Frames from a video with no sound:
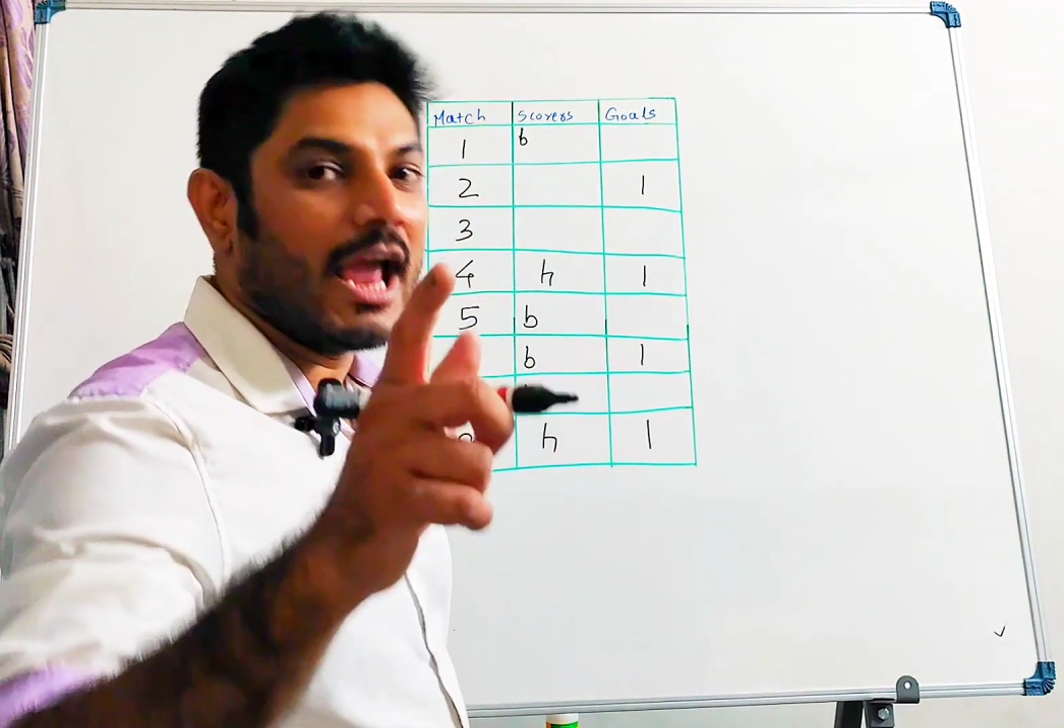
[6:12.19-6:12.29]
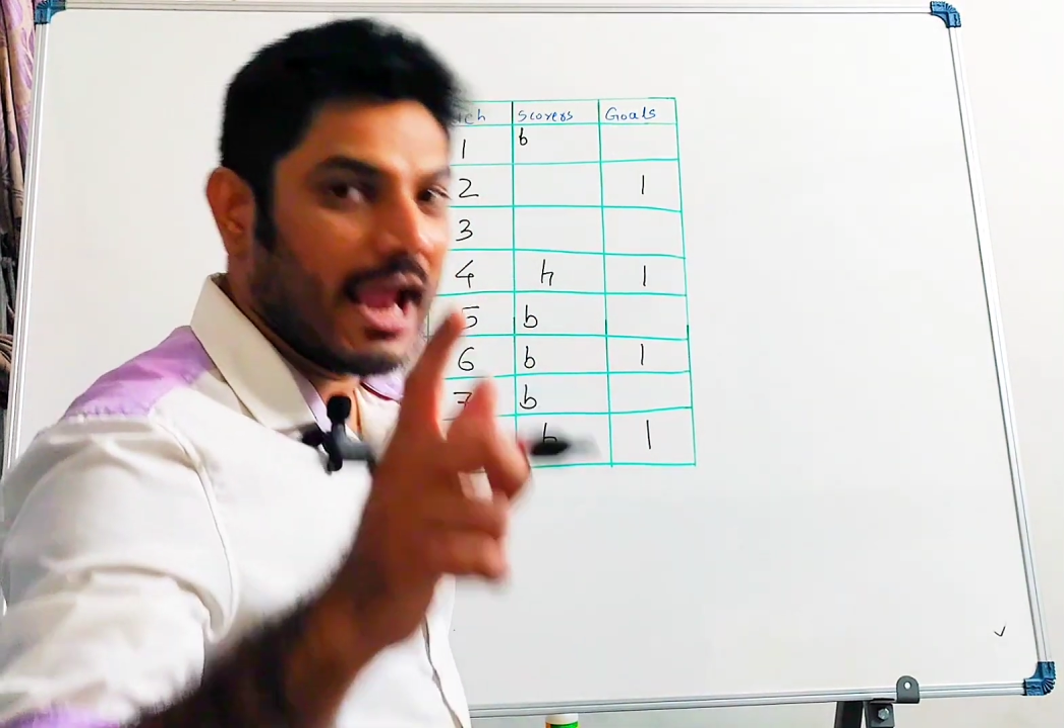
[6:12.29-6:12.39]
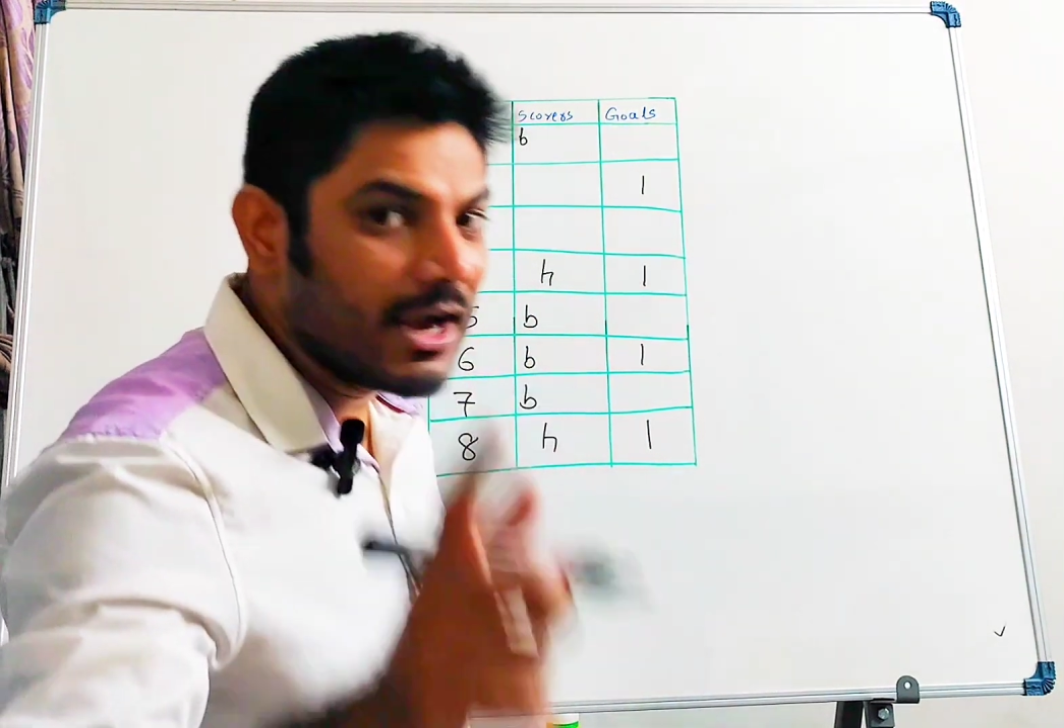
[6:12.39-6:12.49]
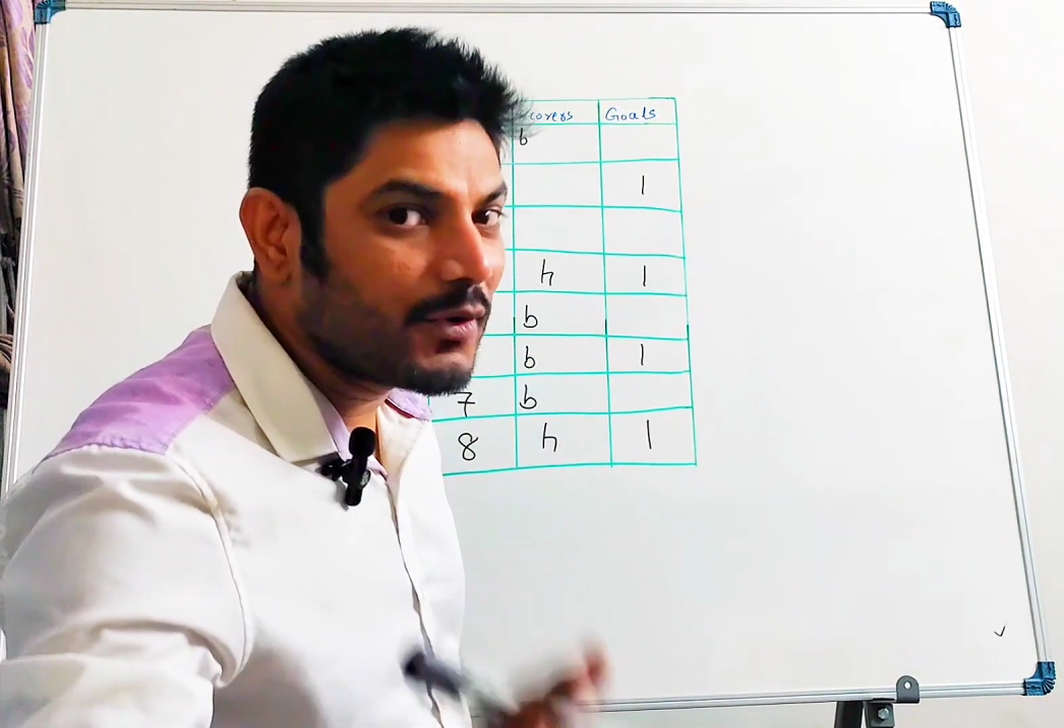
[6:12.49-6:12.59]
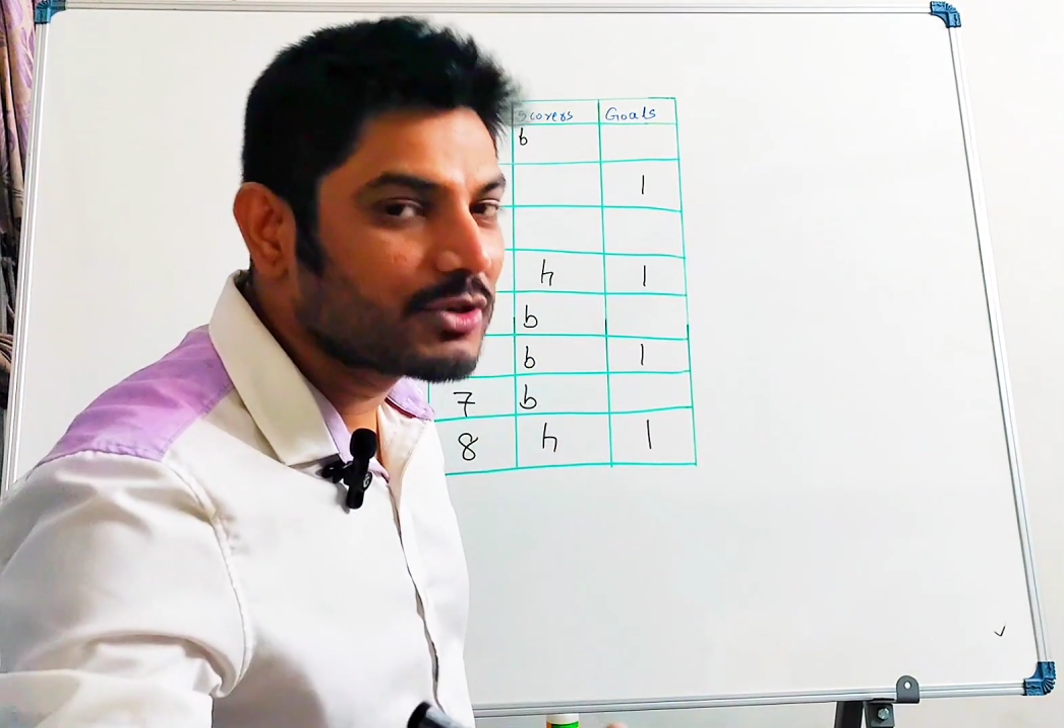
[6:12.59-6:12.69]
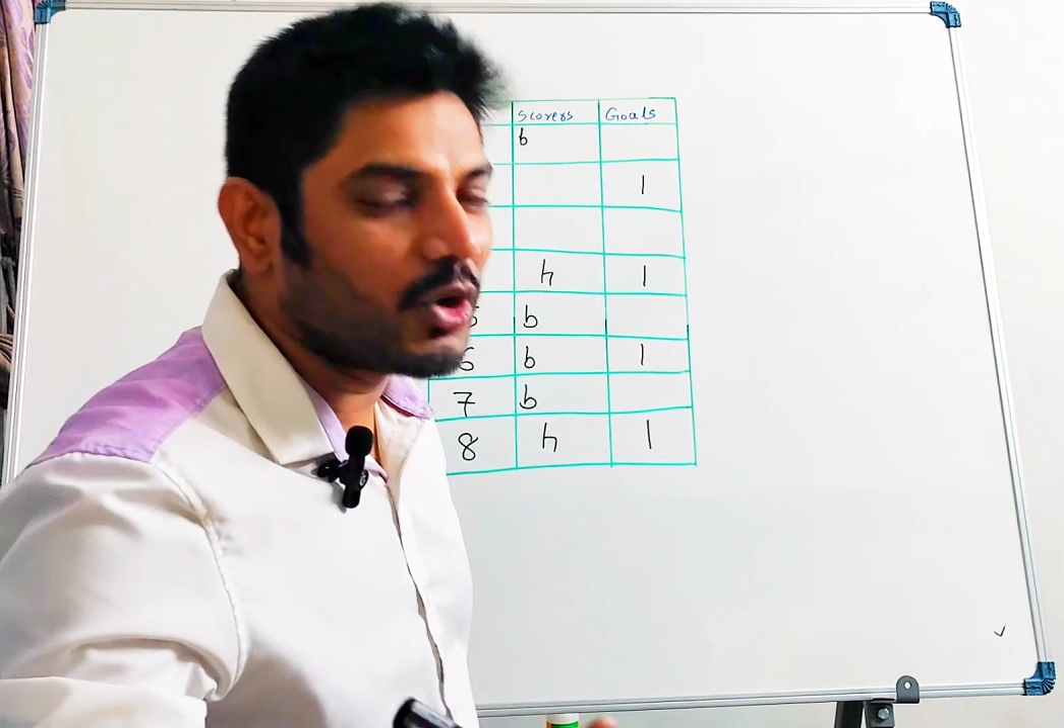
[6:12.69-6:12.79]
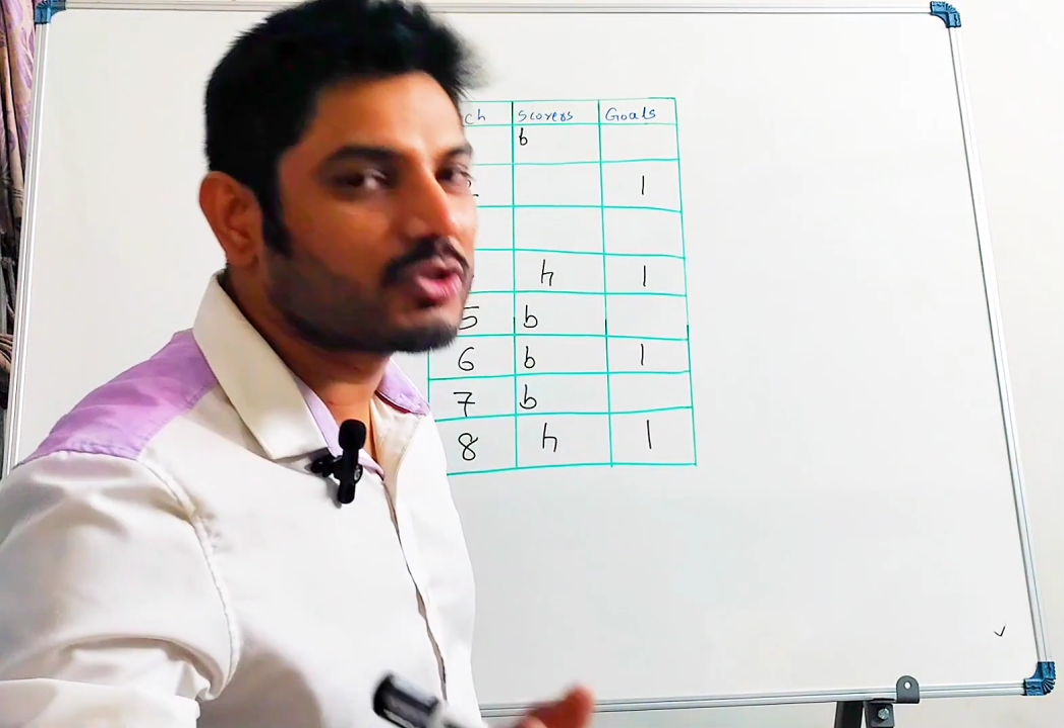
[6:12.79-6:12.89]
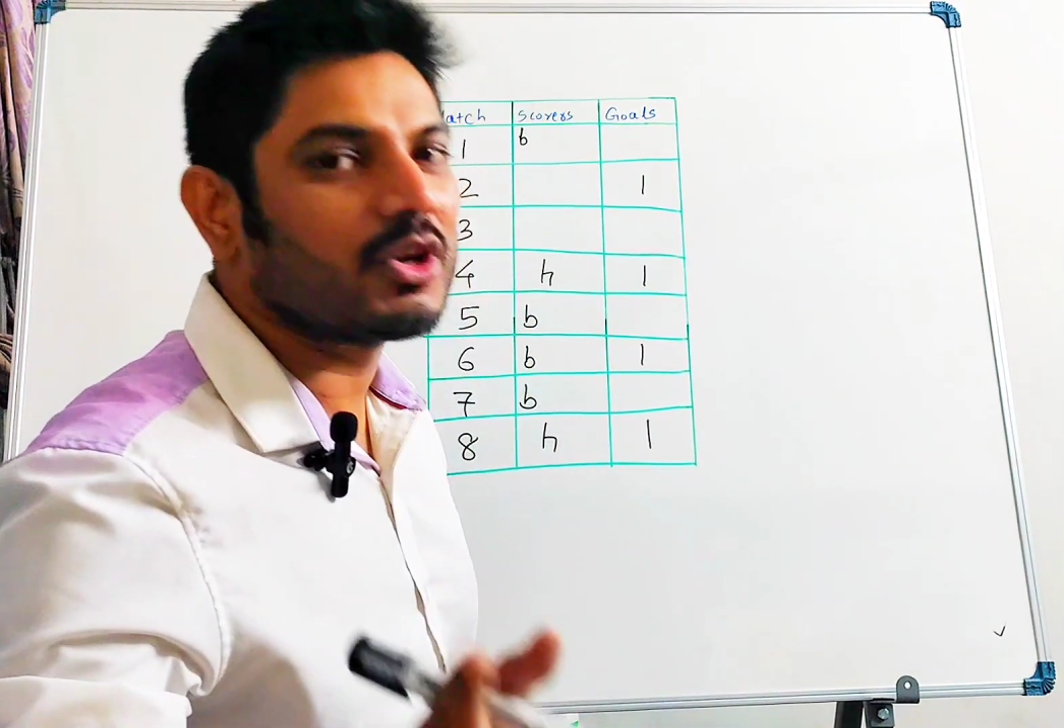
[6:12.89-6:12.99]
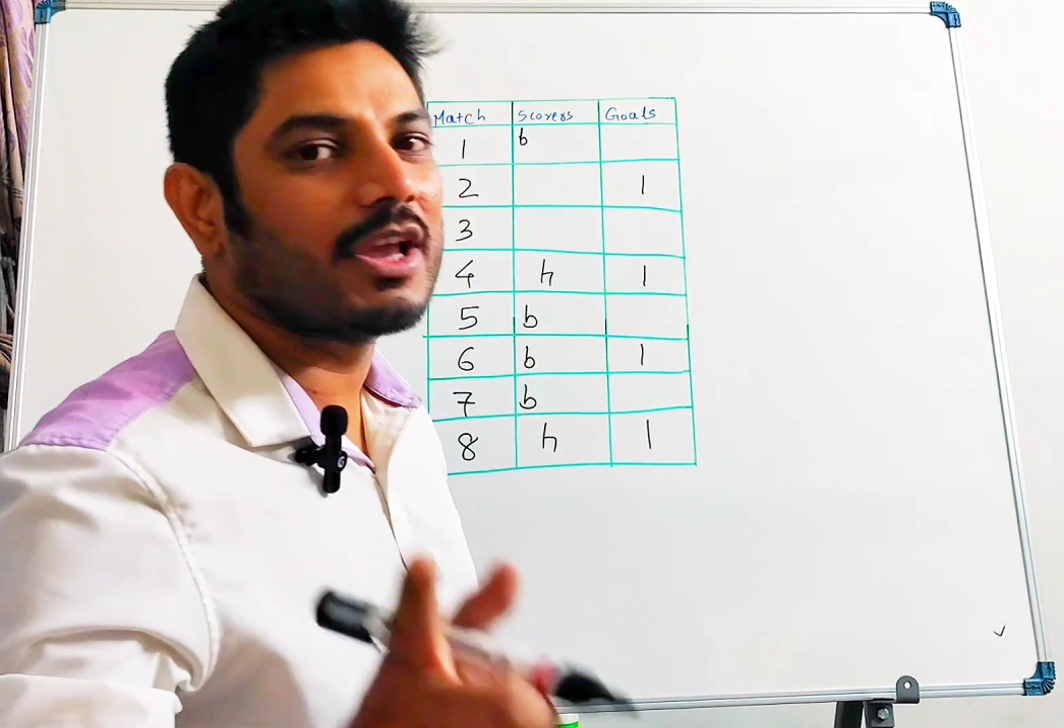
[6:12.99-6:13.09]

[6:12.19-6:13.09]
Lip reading: It was also